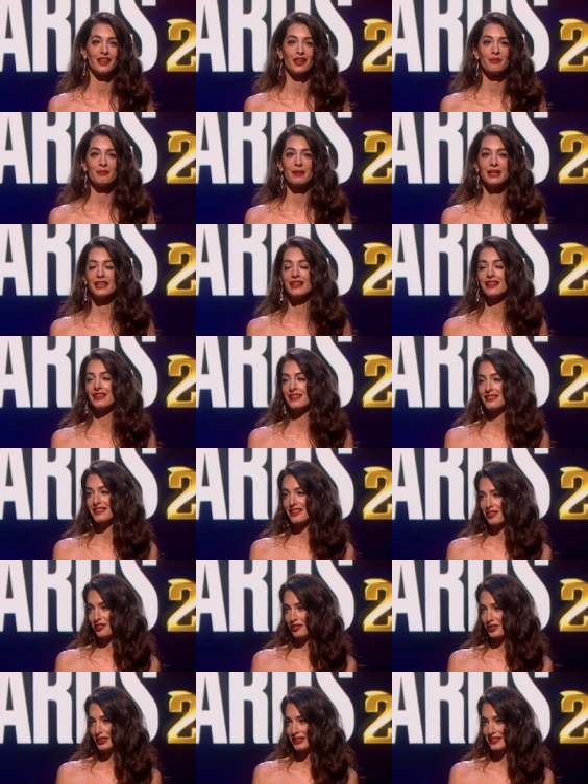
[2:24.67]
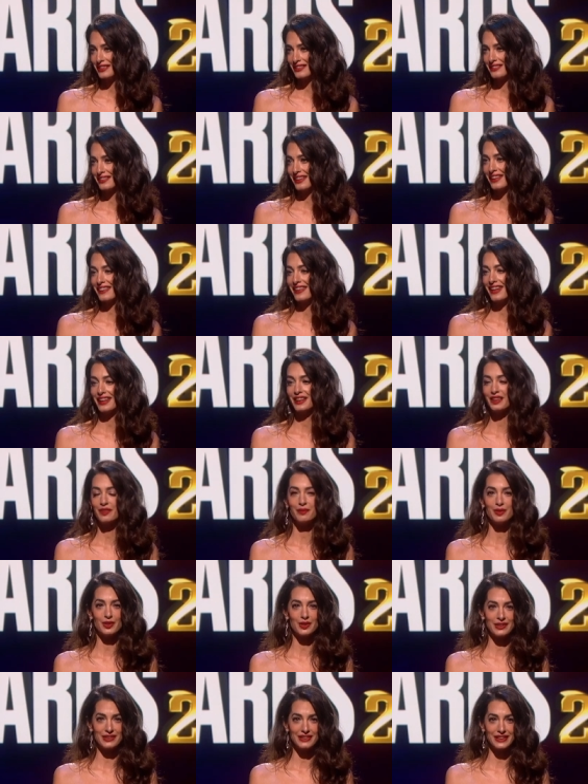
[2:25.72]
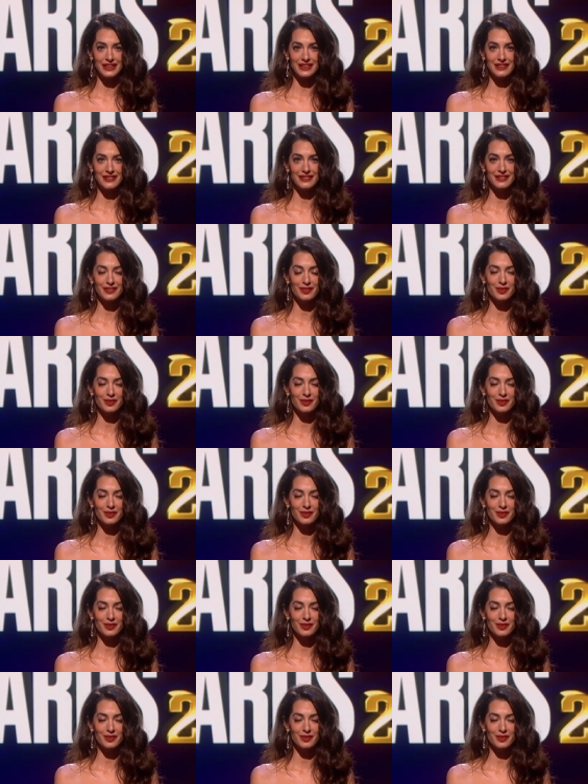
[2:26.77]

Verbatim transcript: making a difference in their communities.